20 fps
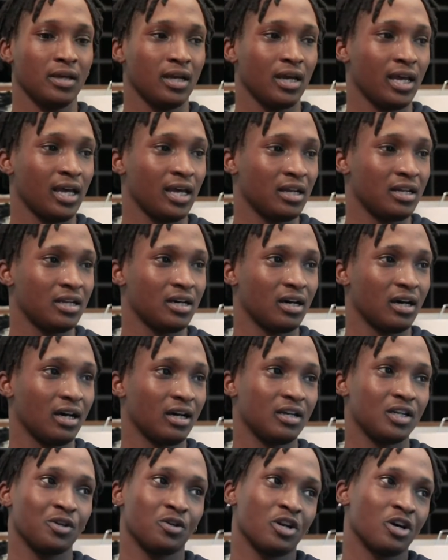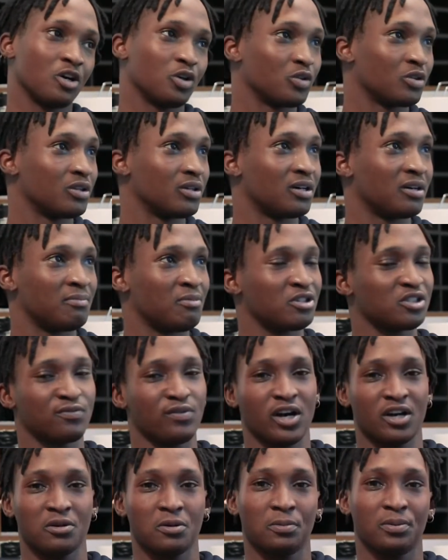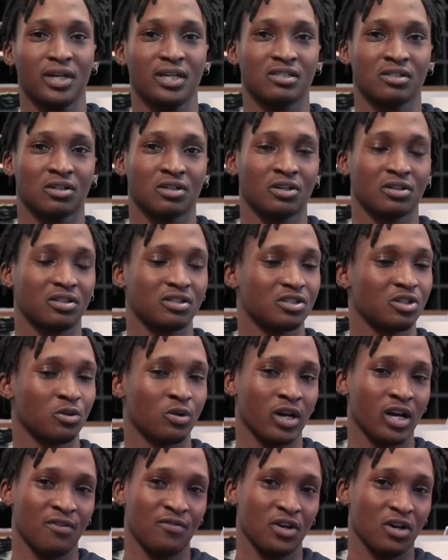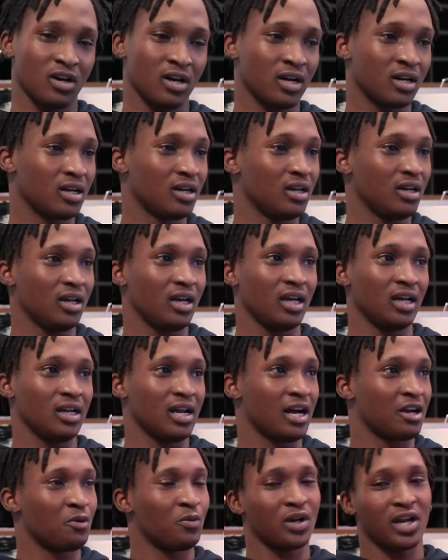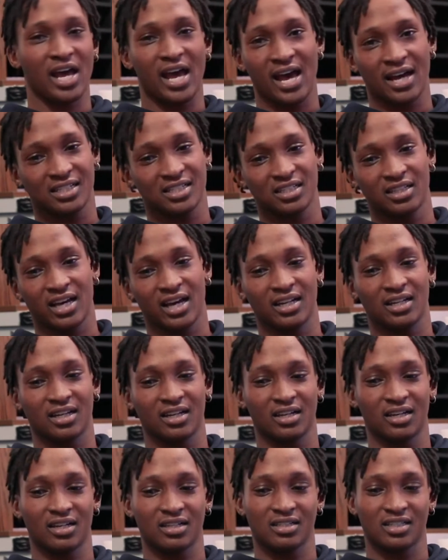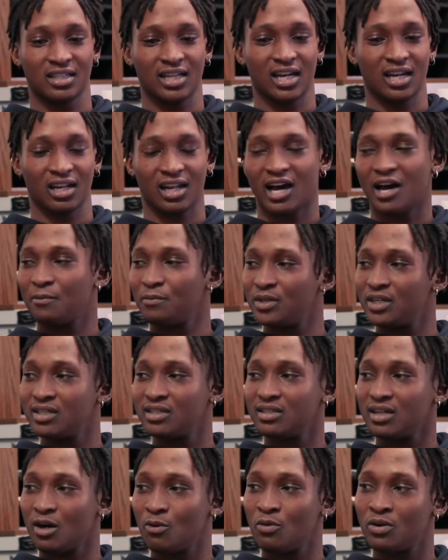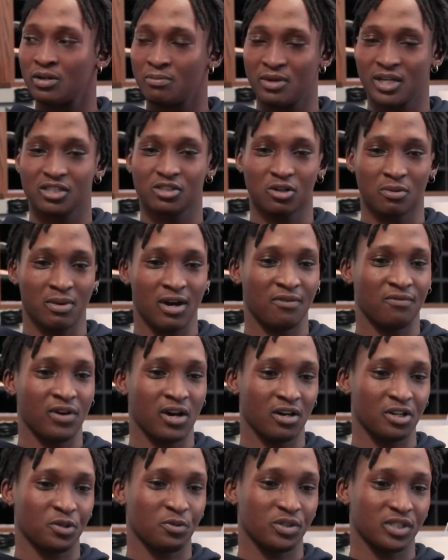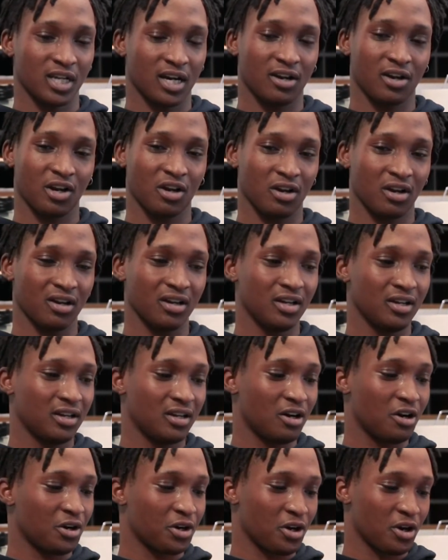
And the most valuable place on earth is the graveyard, and I don't want to add to that allotment. I want to make sure my value is out here on